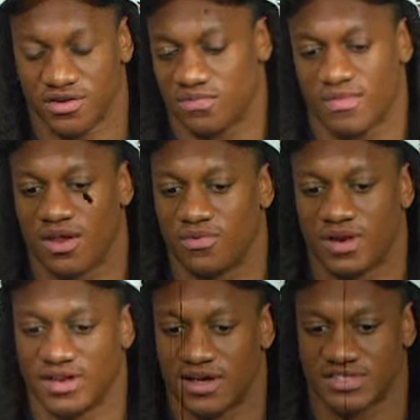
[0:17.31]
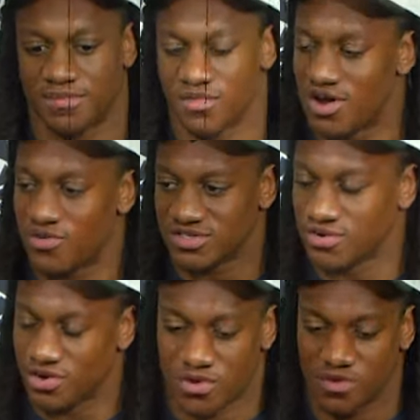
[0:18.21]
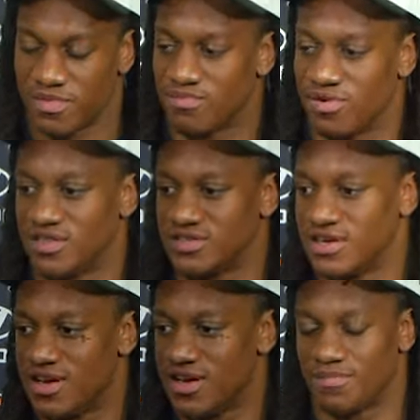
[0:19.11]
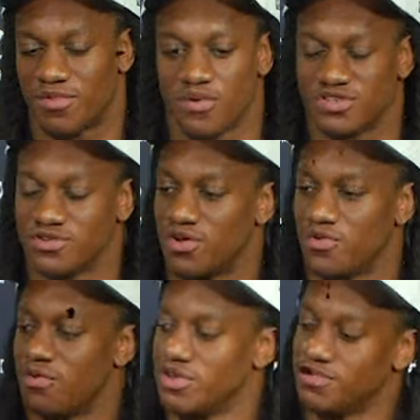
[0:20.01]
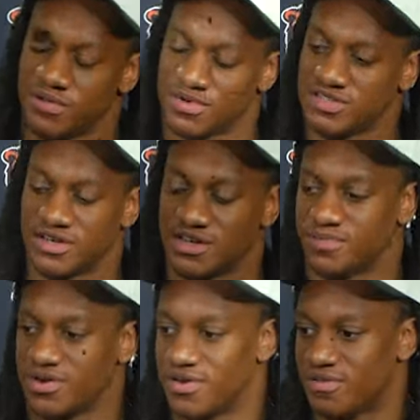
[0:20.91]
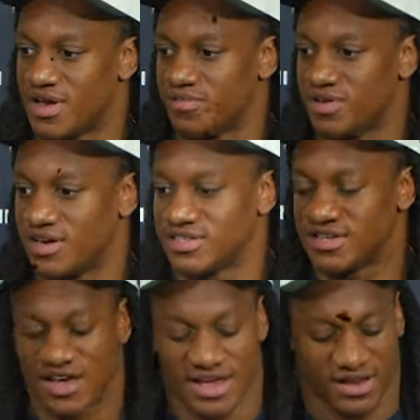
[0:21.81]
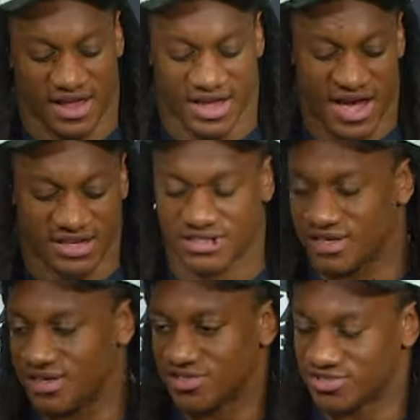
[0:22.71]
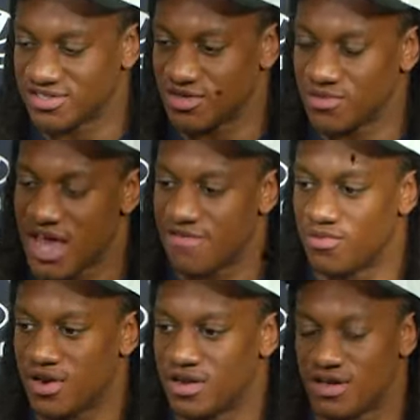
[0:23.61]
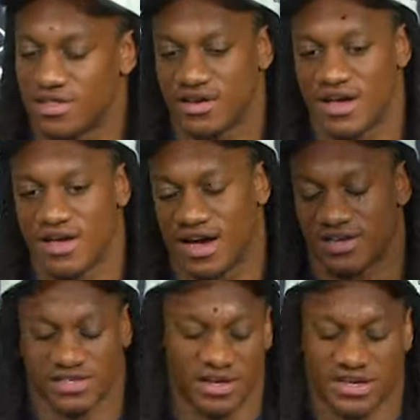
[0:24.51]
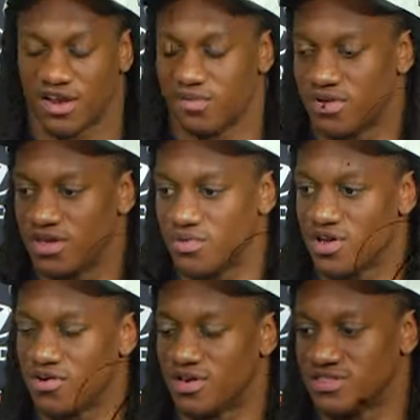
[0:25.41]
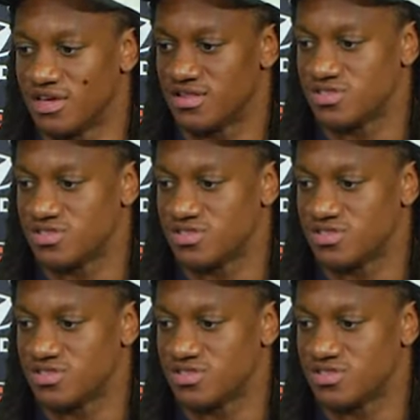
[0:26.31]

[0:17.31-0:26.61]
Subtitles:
No matter what it is, I'm always go to war with my brothers. I'm always go to war with the people that's in this building, man, because like I see the trust that we have in one another. I see the accountability we hold each other